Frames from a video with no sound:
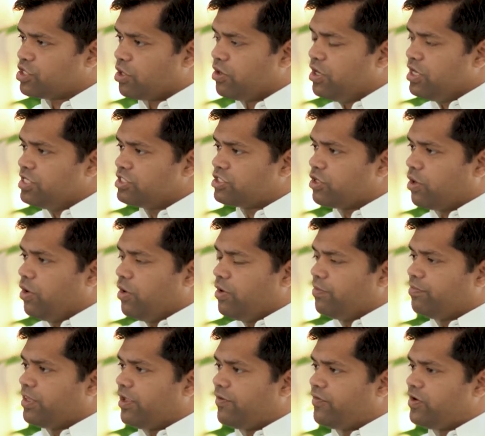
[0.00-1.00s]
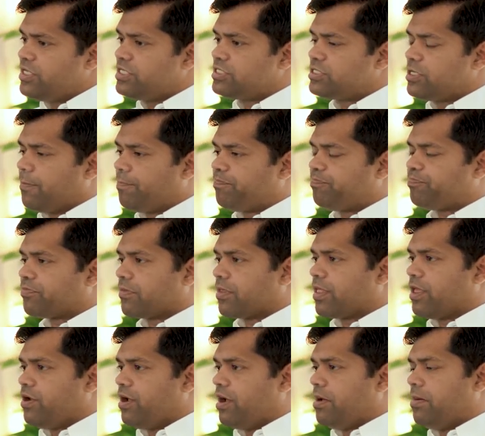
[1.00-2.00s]
So so there is.
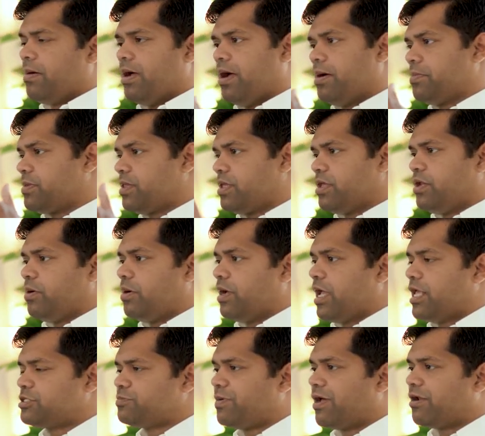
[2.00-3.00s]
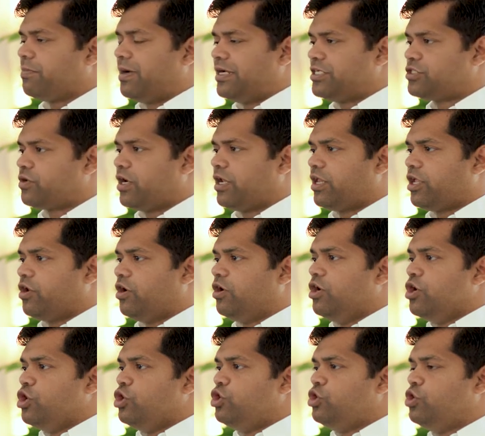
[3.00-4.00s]
You know, you know, as part of my training, you know,
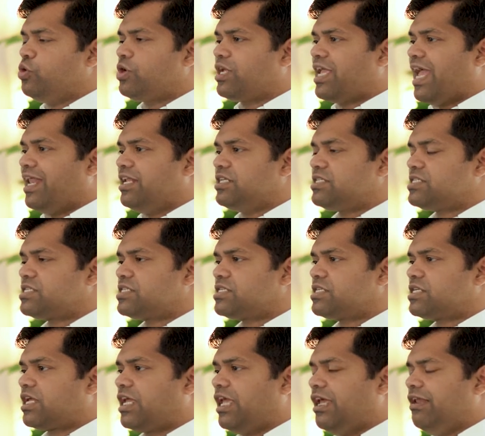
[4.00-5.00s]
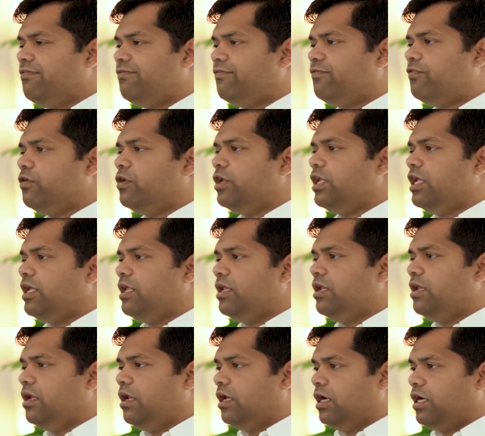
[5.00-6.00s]
you can skillfully
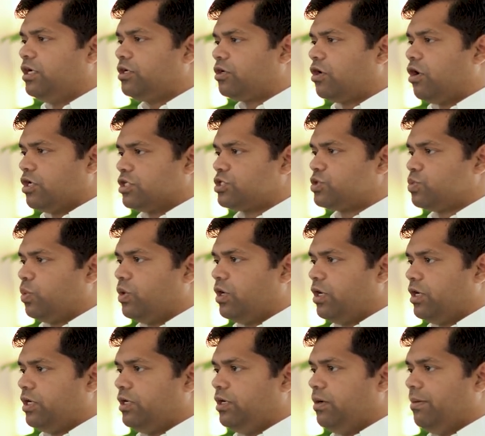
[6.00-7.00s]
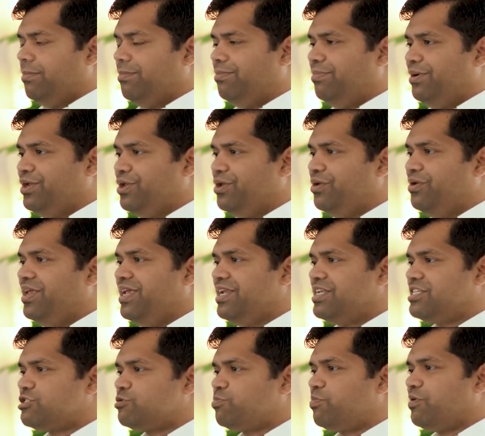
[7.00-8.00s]
learn God's word, but you
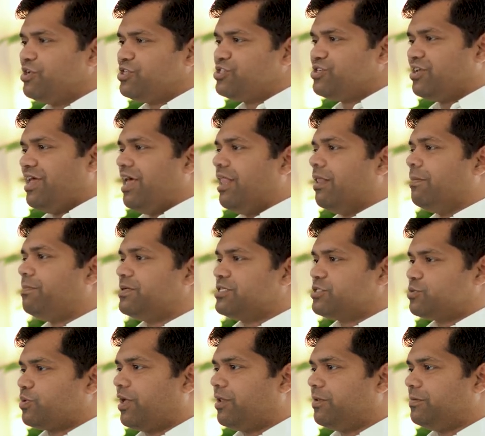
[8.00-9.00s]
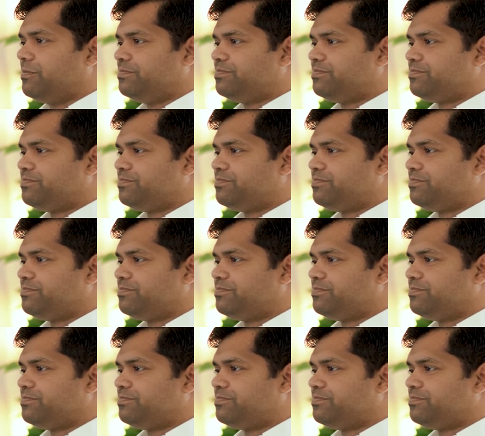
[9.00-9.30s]
need spiritual help as well.